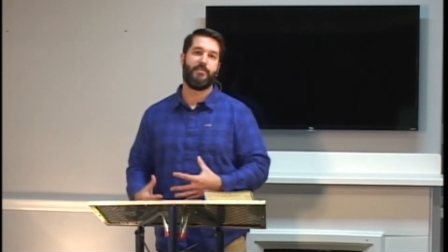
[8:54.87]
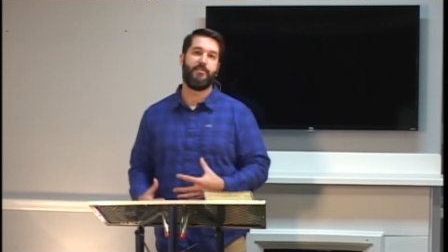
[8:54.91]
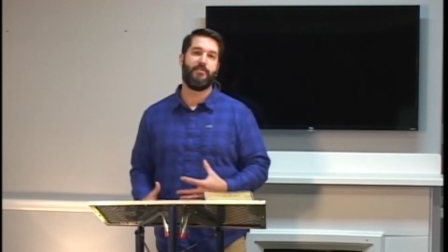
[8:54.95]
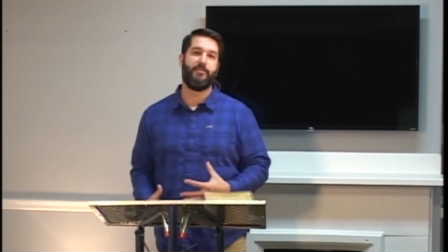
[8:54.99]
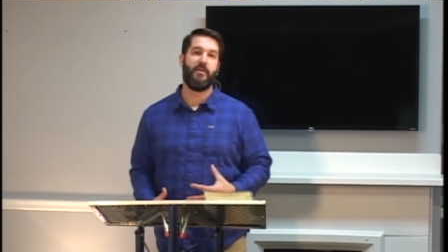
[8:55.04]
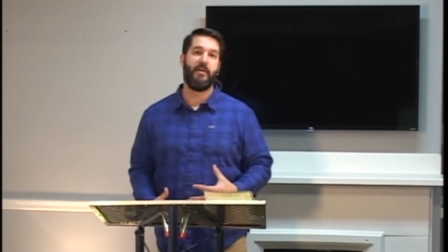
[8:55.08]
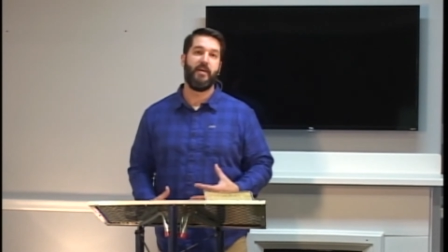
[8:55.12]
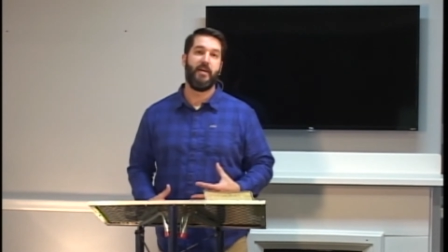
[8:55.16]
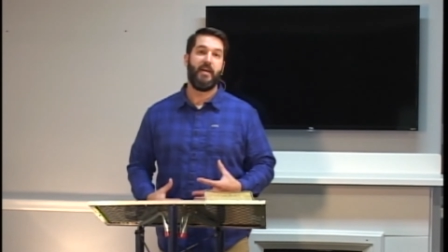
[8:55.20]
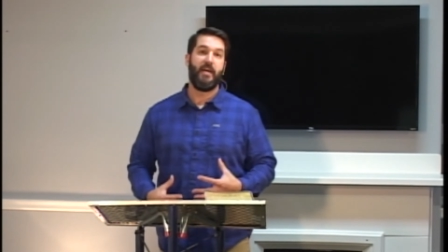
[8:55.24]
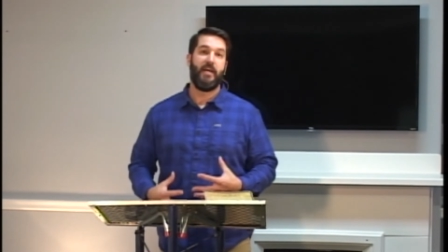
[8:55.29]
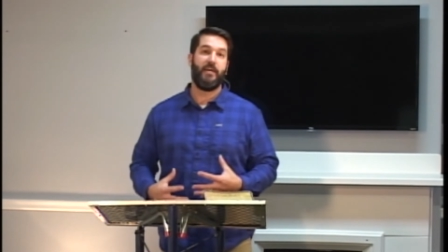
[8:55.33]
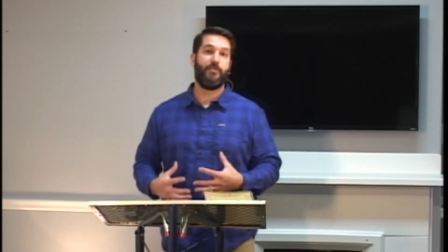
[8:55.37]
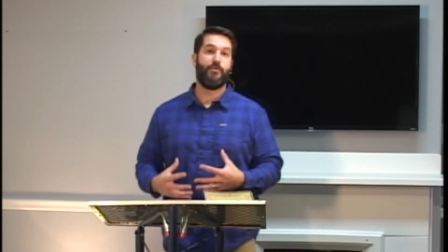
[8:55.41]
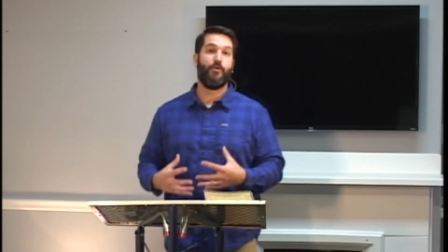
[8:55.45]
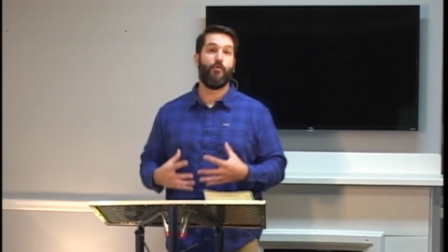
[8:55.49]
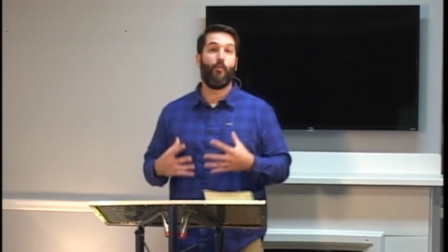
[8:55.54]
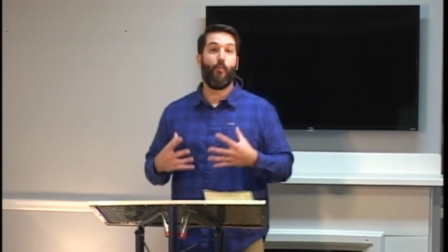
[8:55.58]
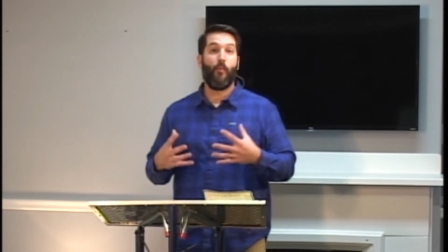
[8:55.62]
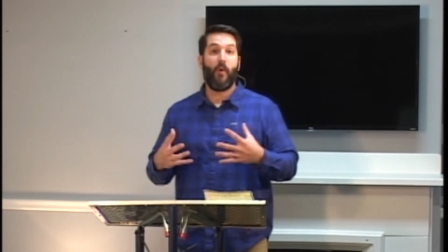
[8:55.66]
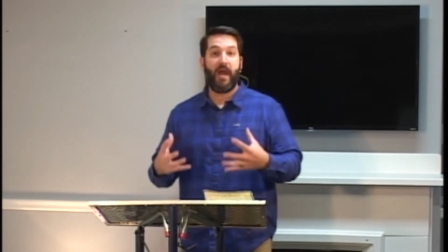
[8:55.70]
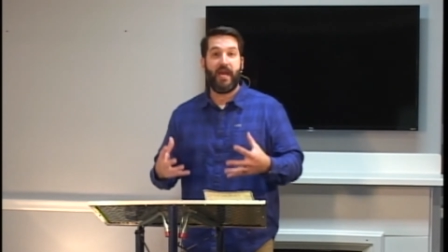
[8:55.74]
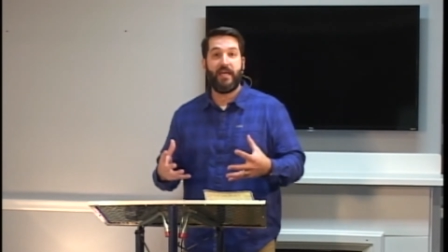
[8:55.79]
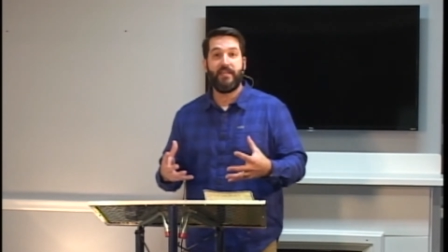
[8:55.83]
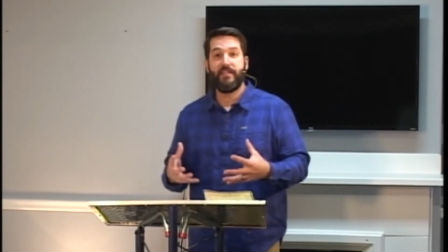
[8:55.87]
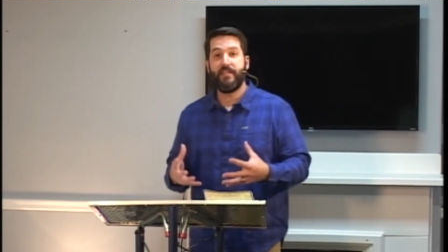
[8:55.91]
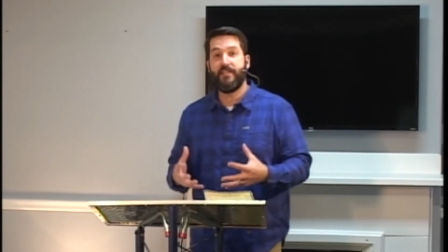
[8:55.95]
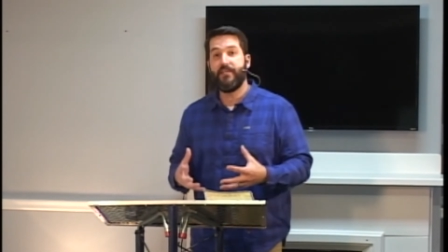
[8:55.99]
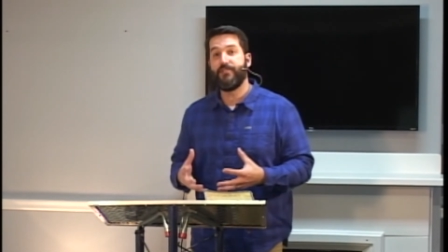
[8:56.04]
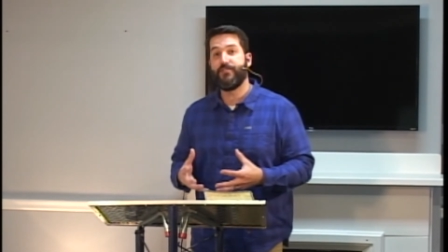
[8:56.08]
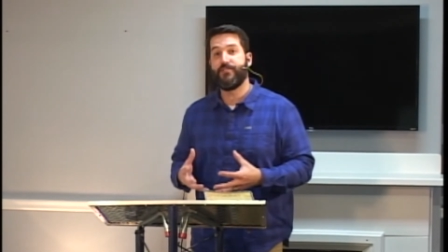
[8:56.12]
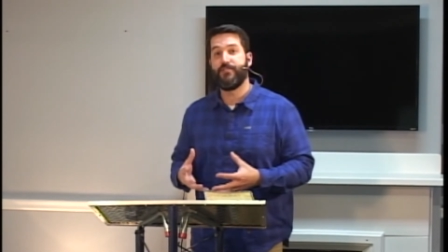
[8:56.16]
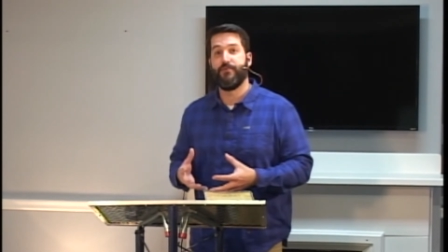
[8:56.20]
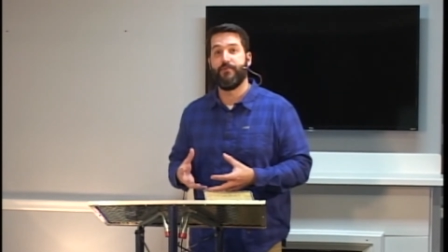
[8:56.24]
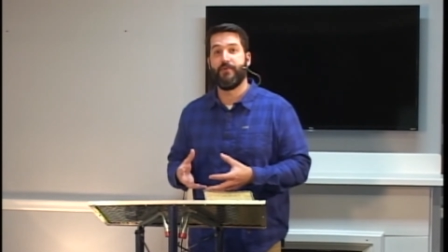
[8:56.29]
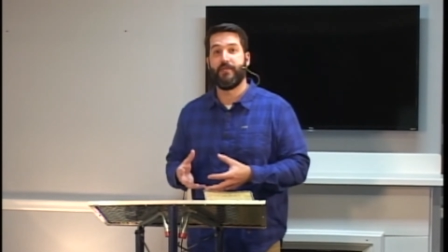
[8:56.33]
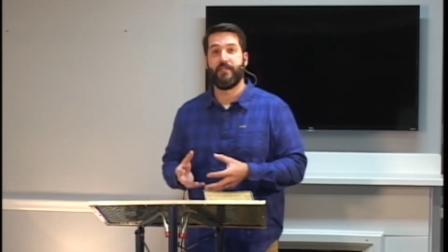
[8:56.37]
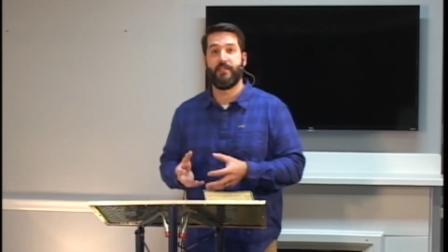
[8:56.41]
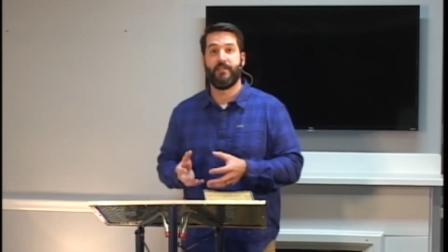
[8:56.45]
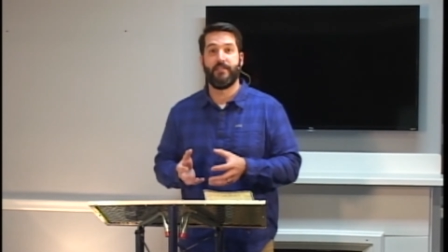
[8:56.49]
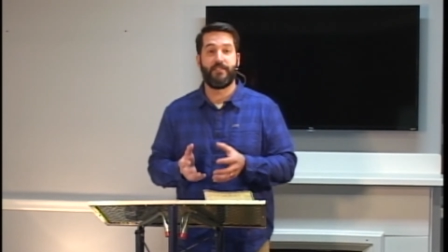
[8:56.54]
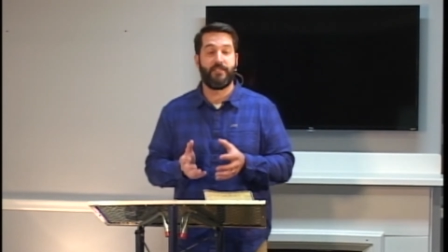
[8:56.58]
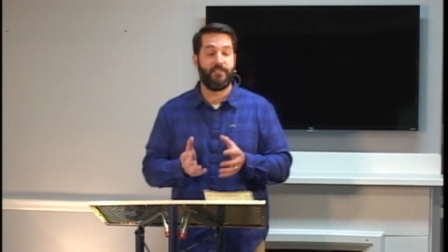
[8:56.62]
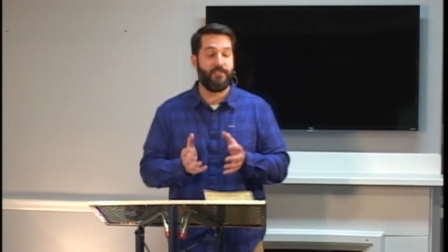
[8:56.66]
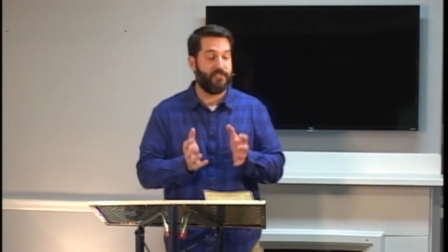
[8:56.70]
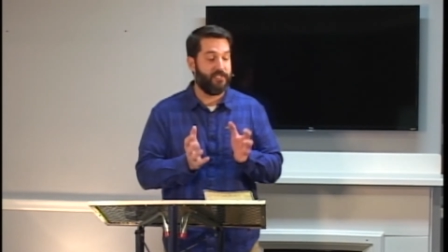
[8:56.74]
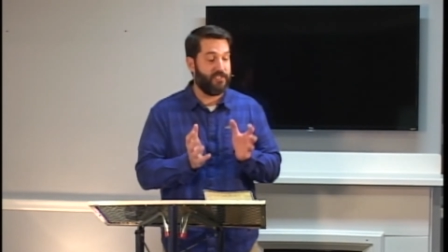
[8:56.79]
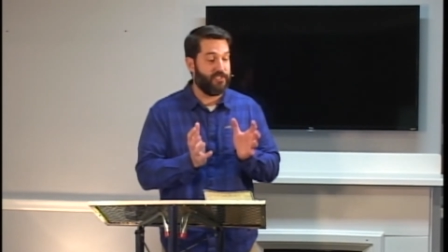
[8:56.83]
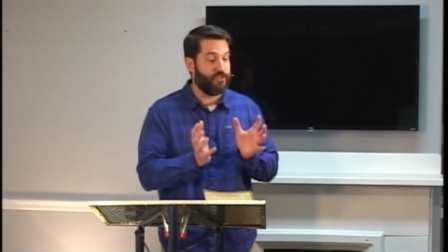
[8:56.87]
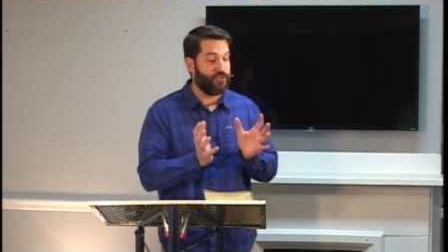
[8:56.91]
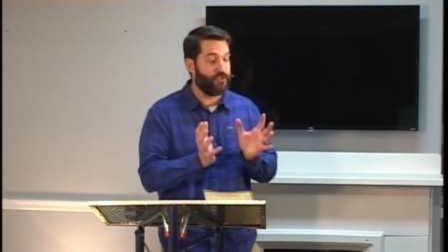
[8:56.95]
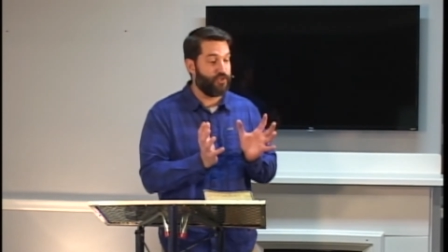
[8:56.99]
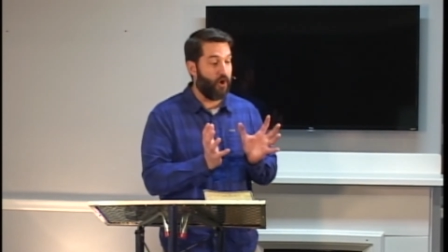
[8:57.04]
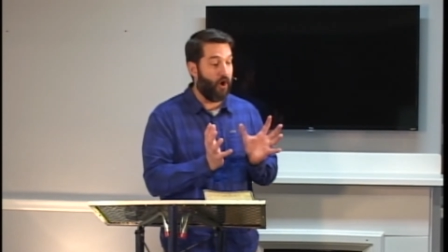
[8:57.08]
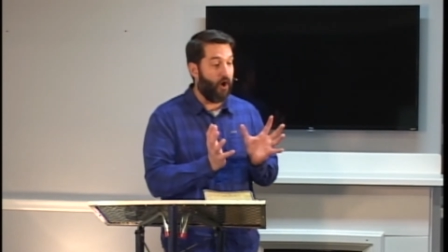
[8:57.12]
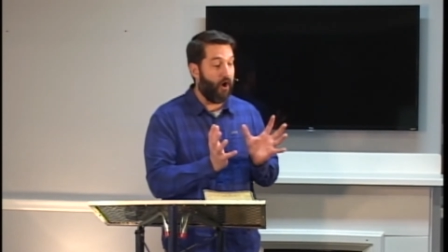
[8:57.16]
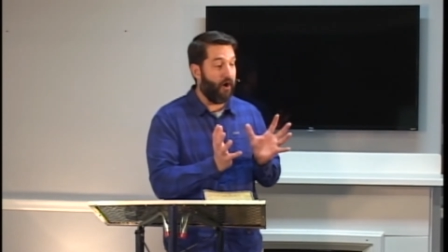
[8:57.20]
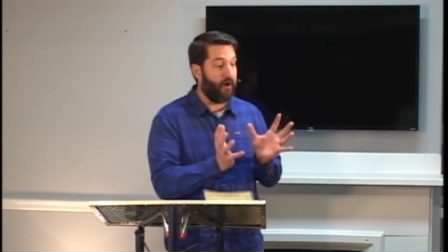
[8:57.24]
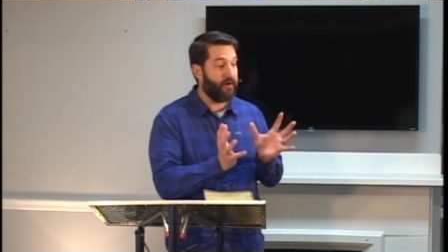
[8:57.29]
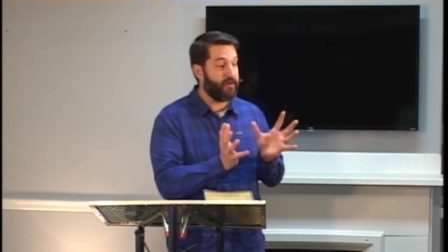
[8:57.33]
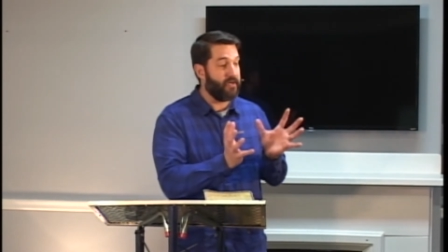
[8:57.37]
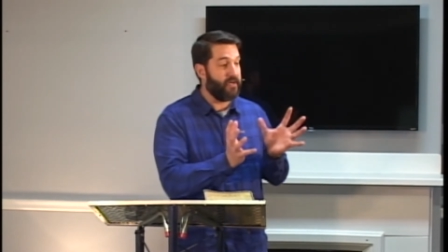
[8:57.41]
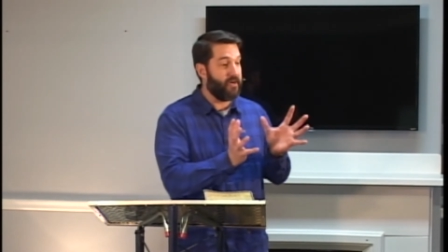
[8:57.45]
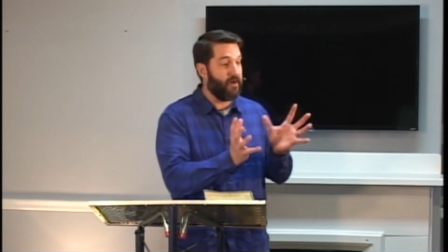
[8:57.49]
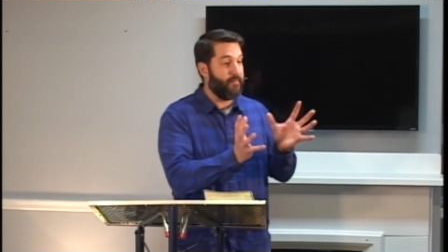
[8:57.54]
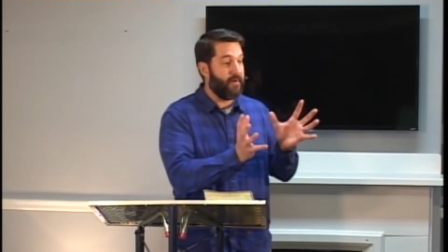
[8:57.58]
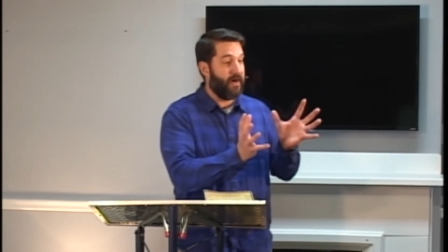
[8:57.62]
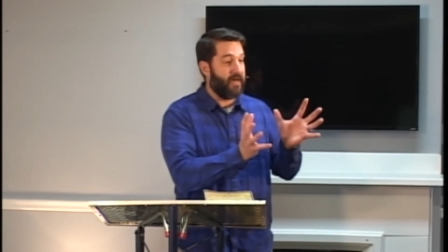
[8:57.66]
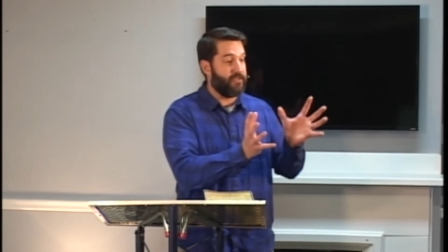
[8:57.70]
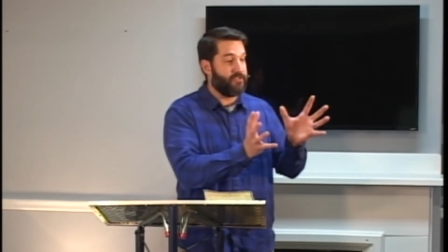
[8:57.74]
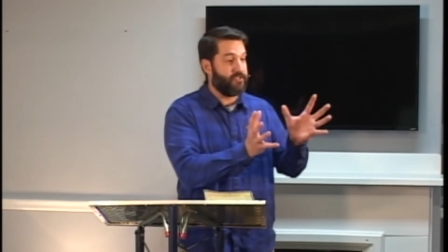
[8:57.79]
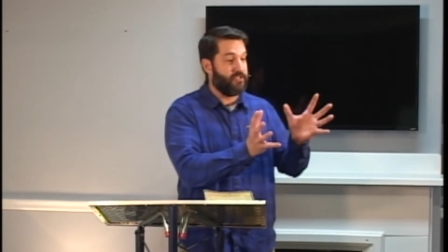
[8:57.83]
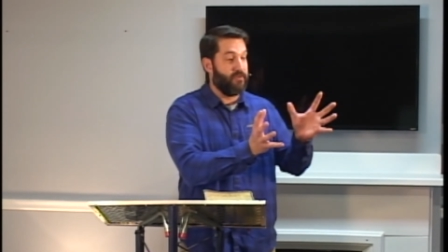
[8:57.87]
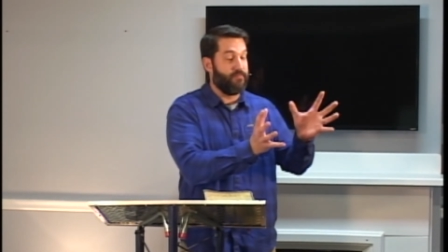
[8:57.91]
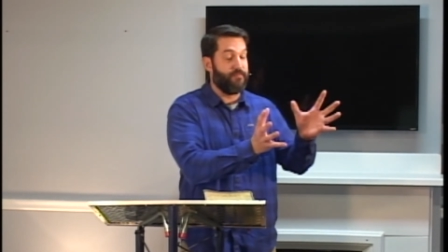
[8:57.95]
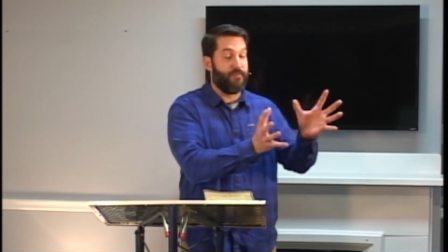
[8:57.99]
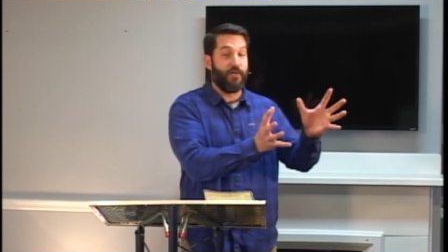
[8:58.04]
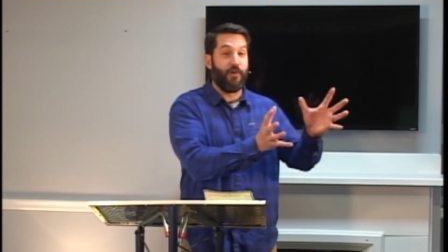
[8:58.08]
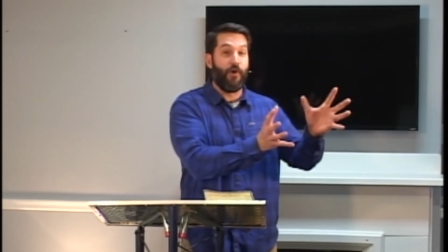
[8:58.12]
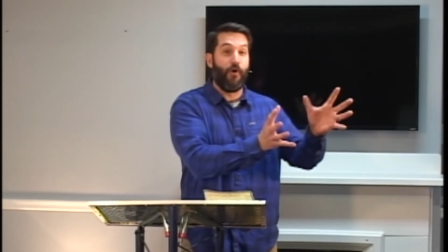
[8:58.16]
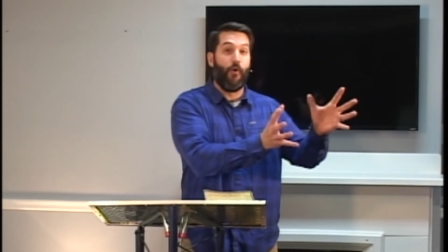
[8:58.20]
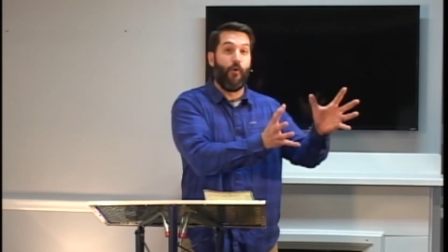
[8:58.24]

And, and the way that he's doing this is he's talking about something